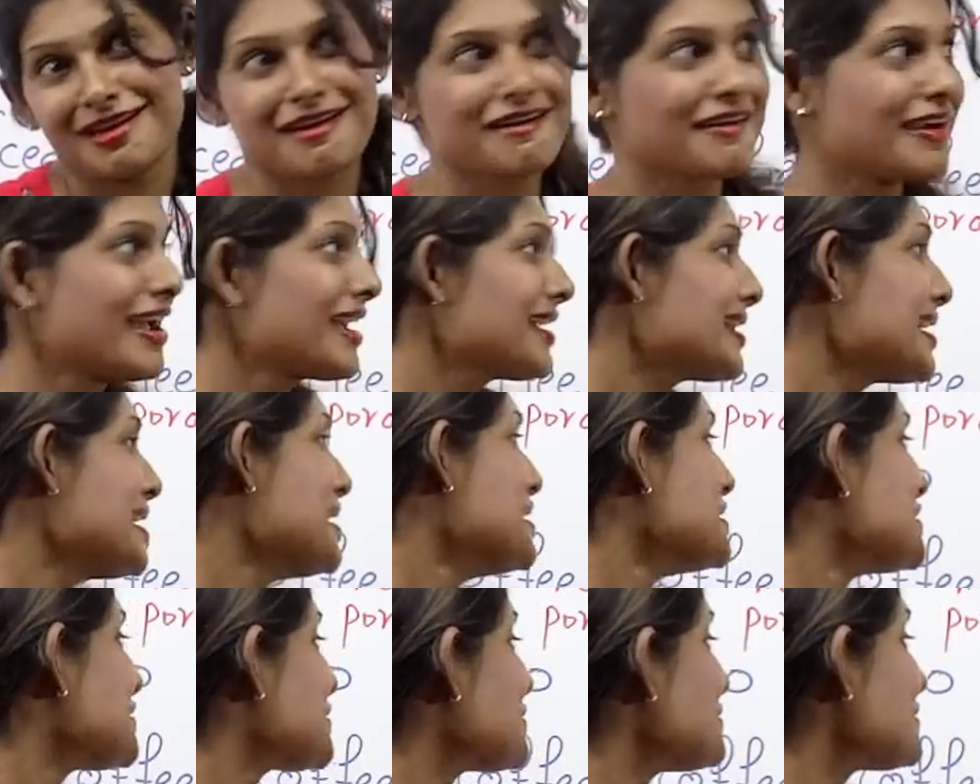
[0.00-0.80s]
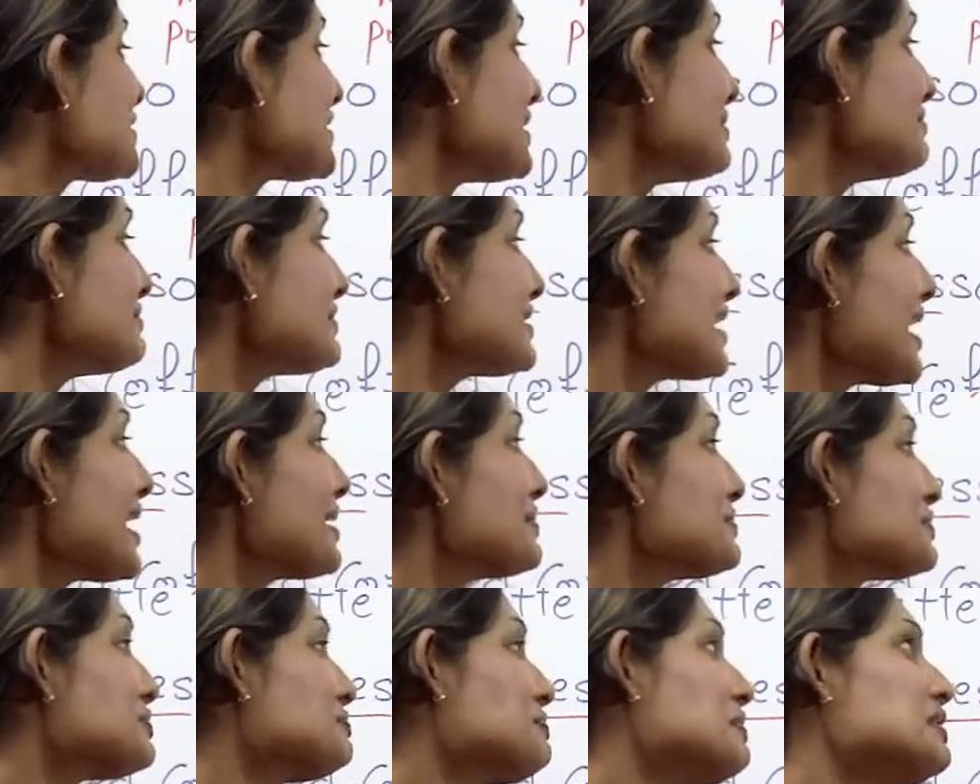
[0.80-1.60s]
All right, so
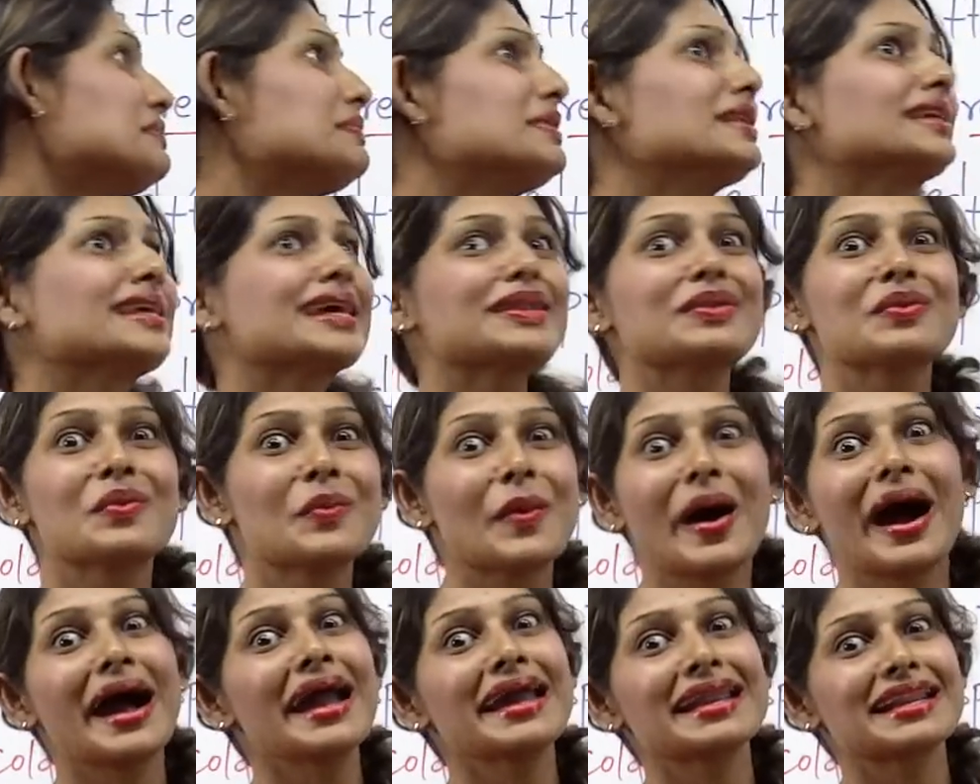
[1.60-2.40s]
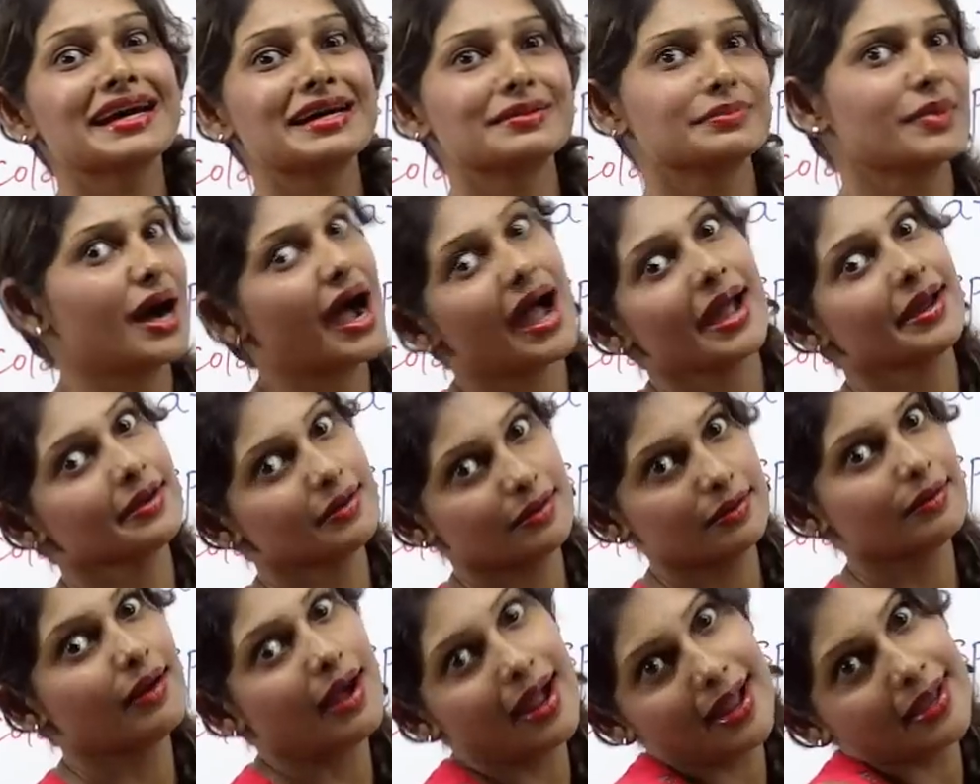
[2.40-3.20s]
sometimes people get wired up. I
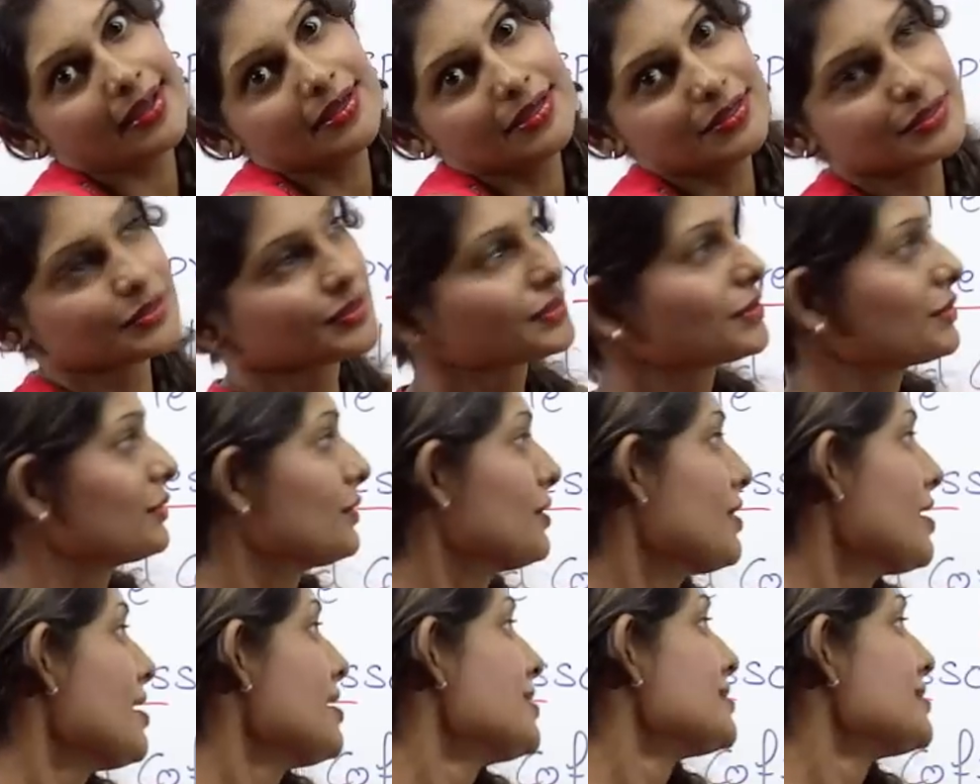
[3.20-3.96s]
know I used to.